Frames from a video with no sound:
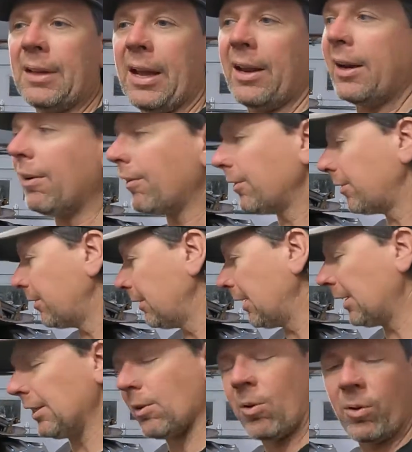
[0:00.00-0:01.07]
I don't see
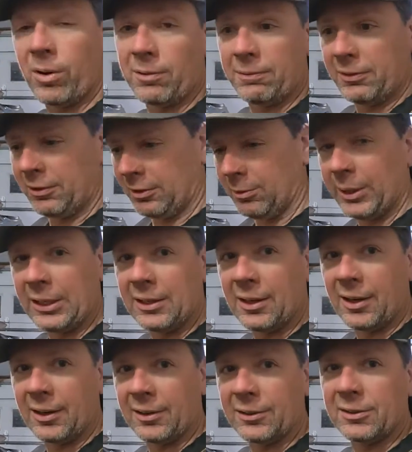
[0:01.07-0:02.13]
any orange wing
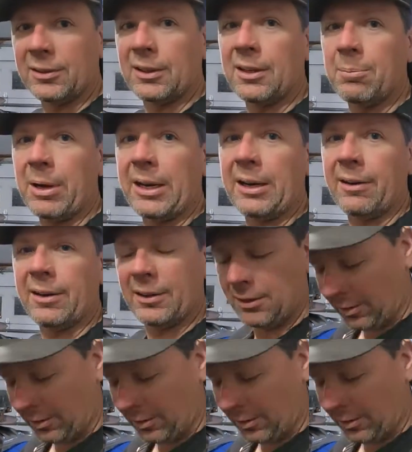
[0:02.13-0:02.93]
cars in my area.